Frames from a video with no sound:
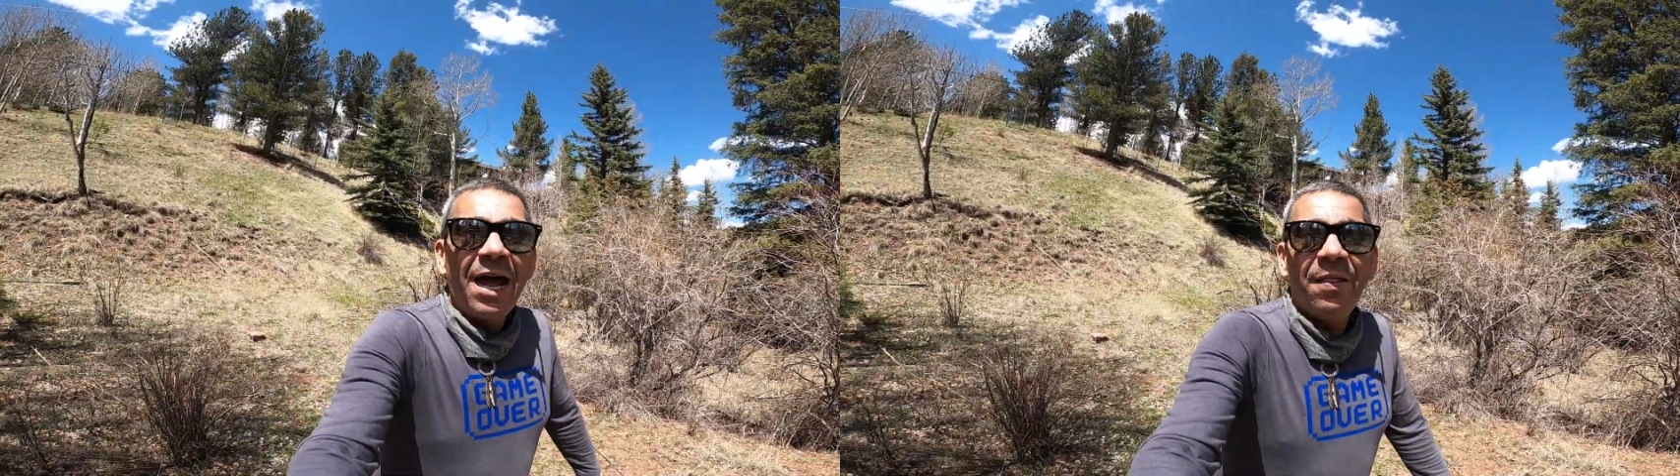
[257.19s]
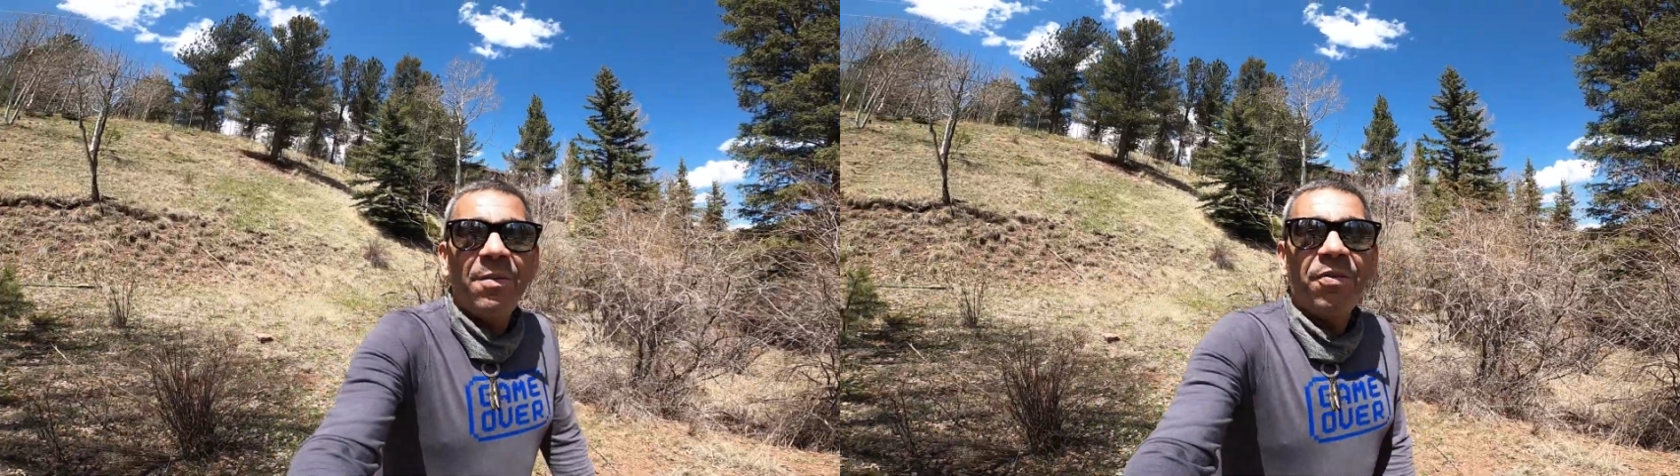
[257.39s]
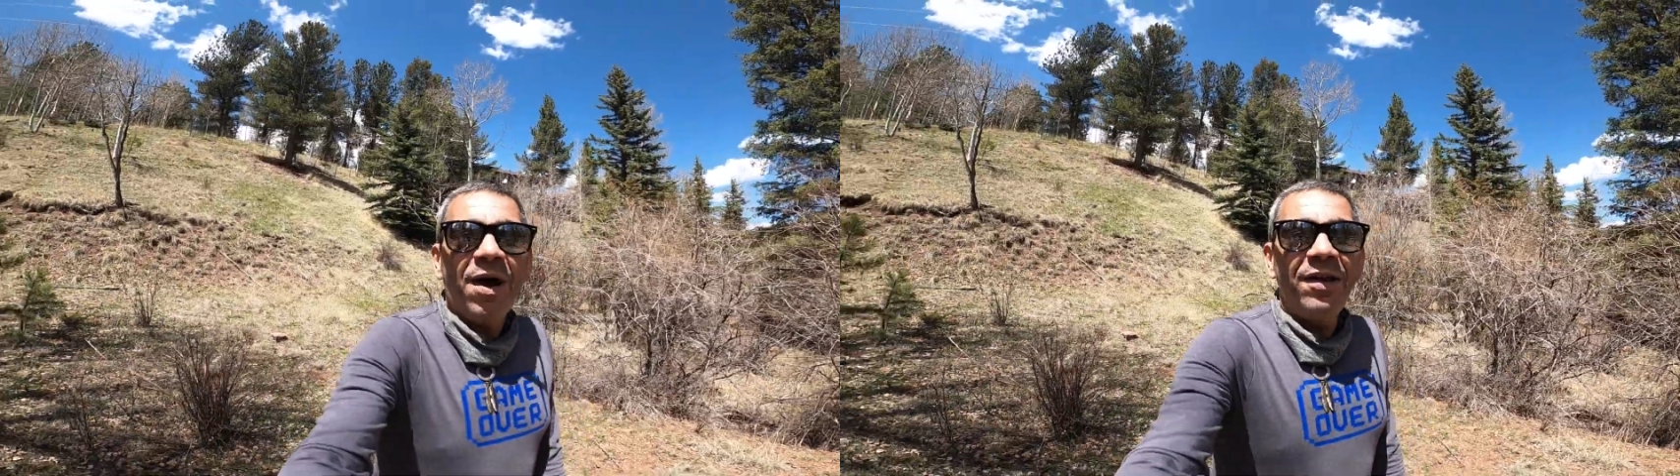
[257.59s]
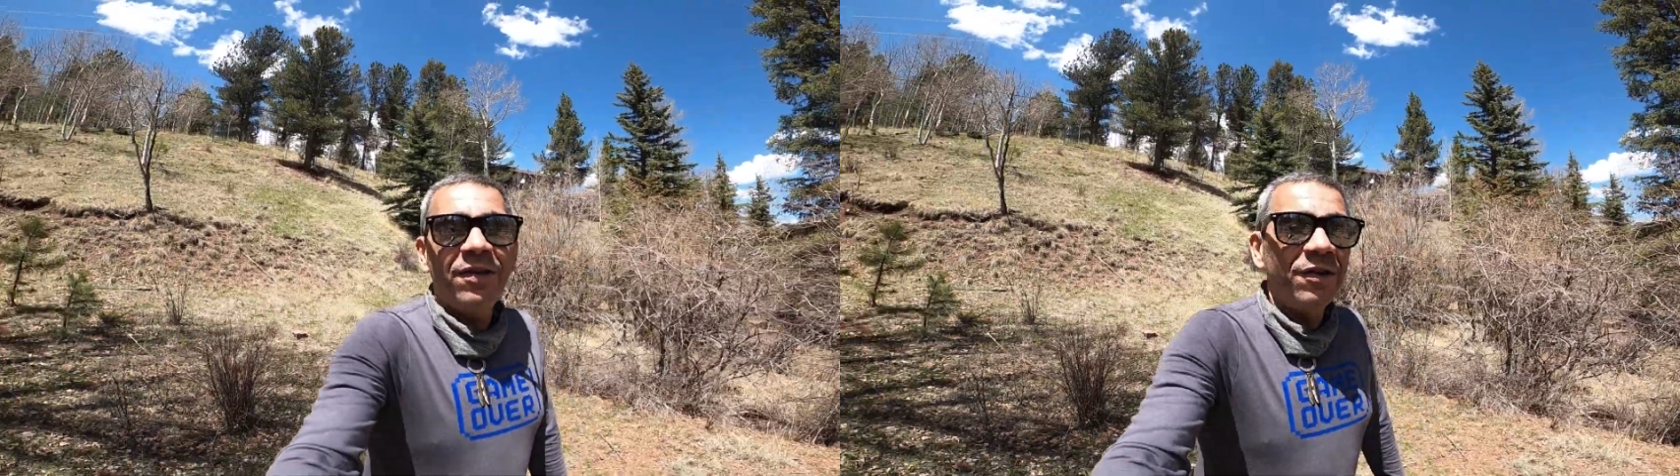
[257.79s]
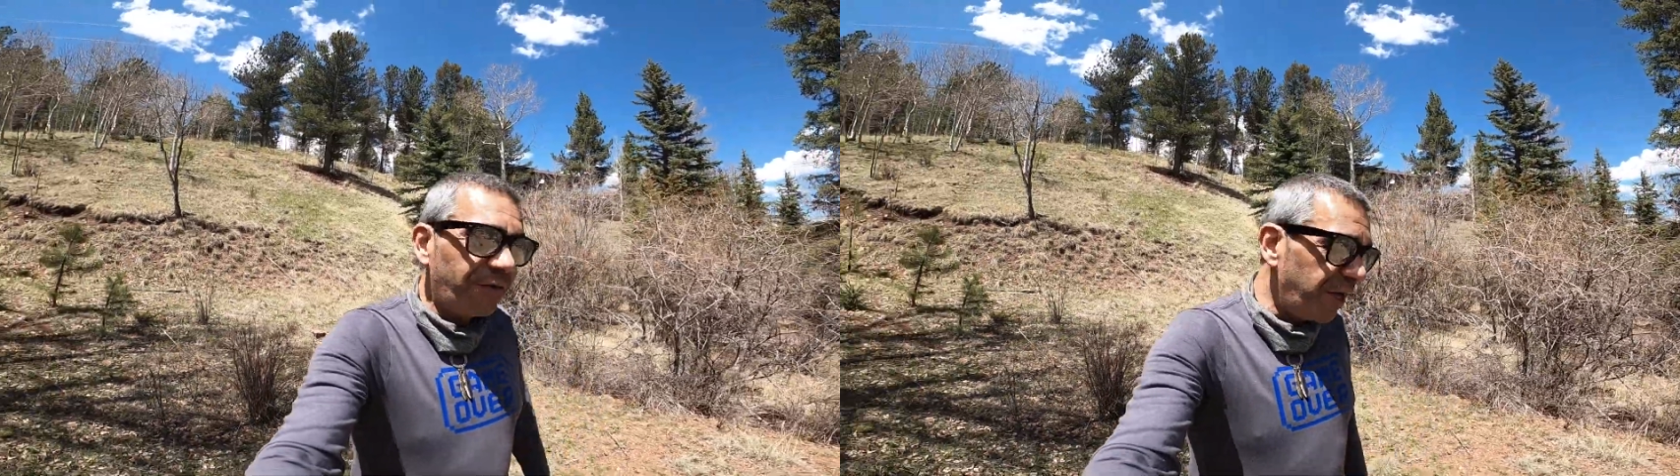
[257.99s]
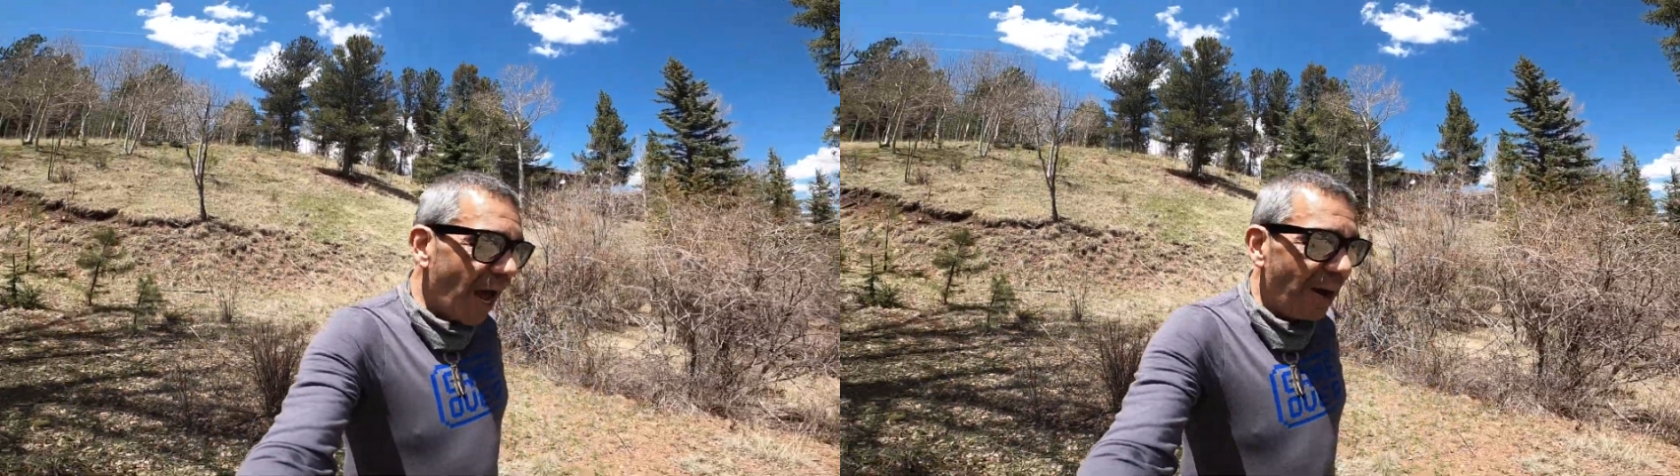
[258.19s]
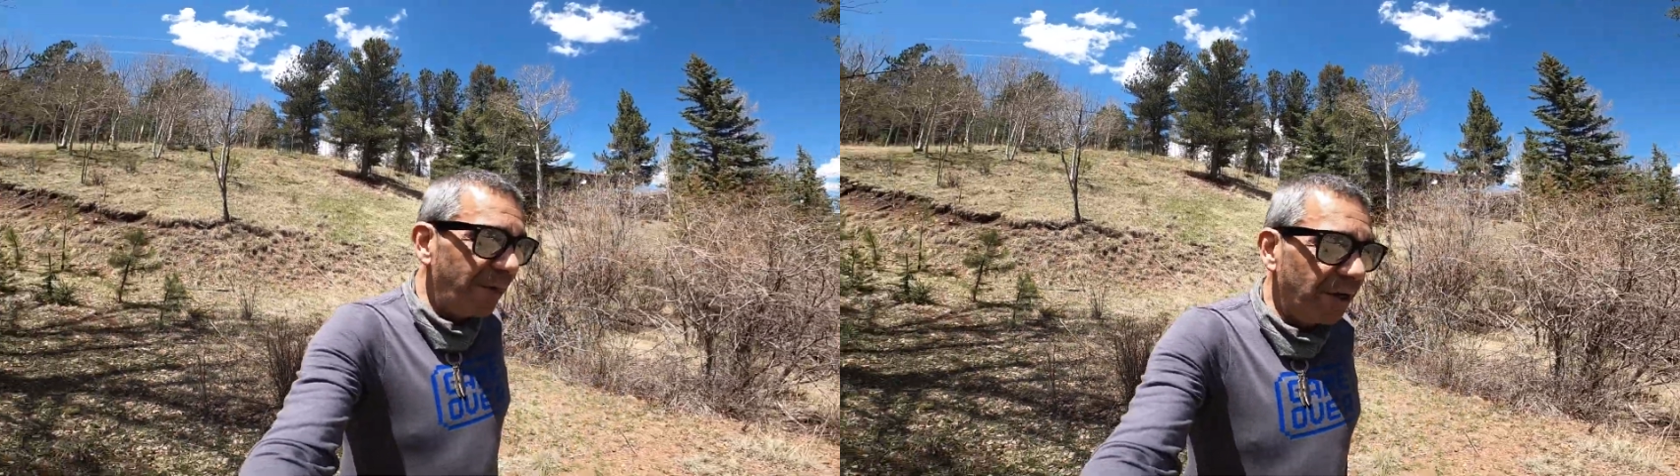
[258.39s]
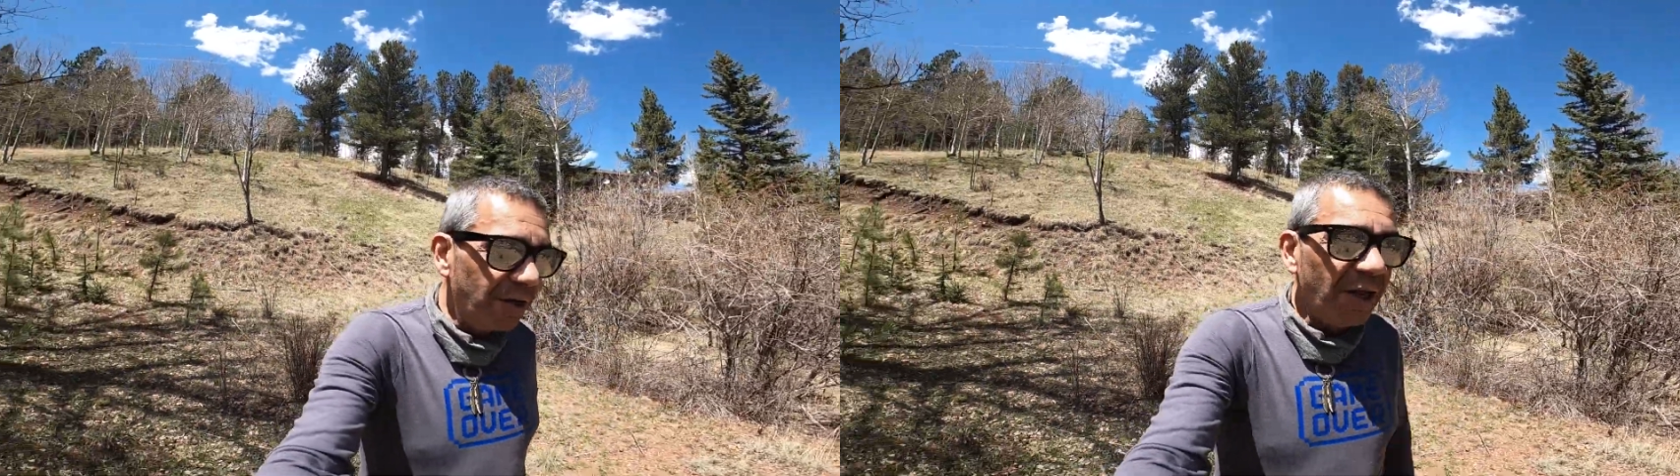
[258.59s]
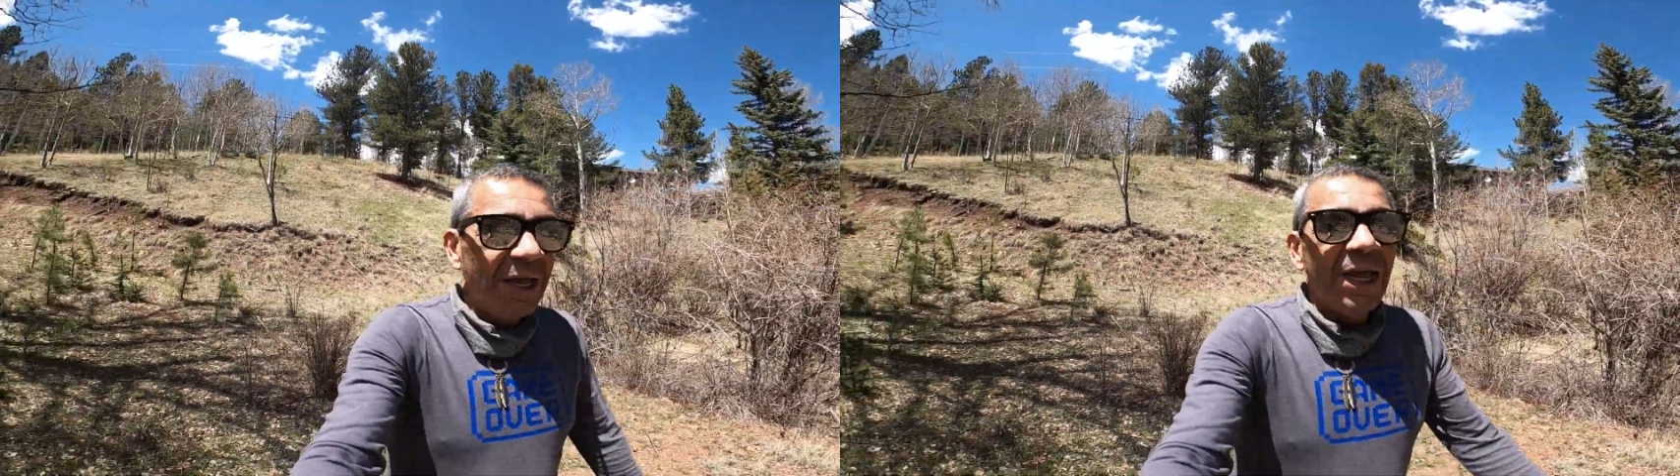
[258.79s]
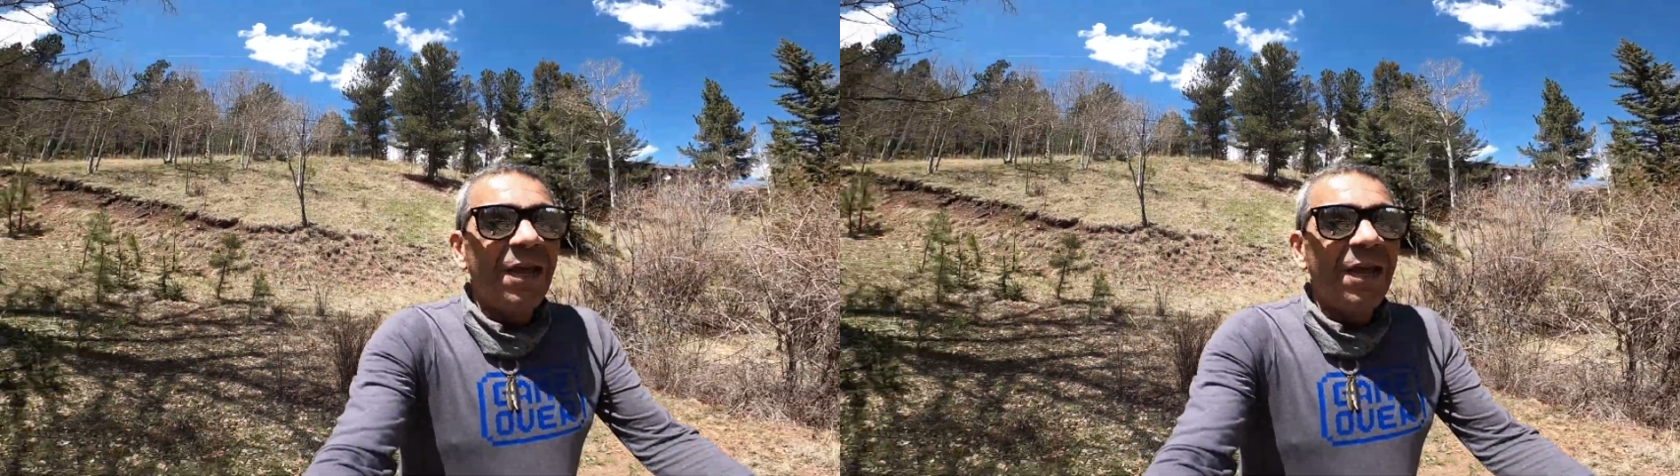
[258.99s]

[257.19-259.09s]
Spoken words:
and the price is phenomenal,